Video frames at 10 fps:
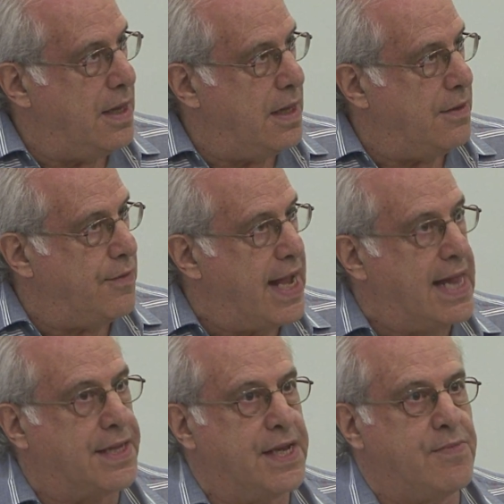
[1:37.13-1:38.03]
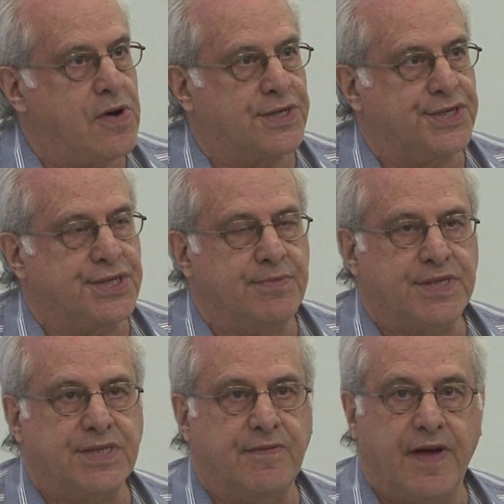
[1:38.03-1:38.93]
In reality, Marxism
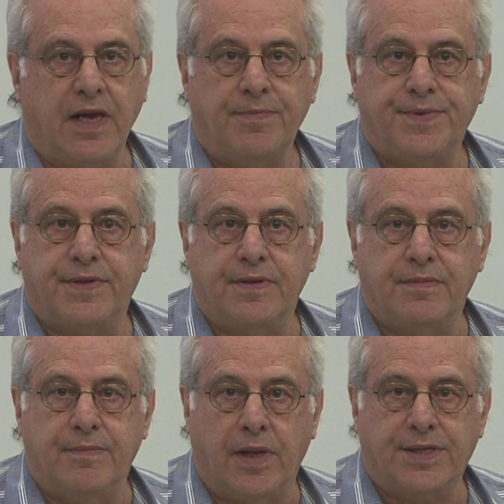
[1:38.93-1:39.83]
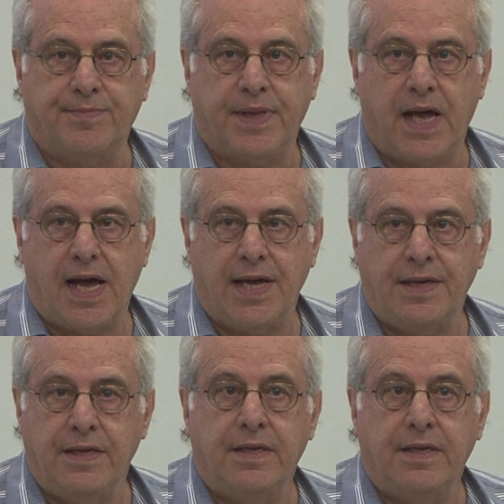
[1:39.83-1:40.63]
has developed, multiplied,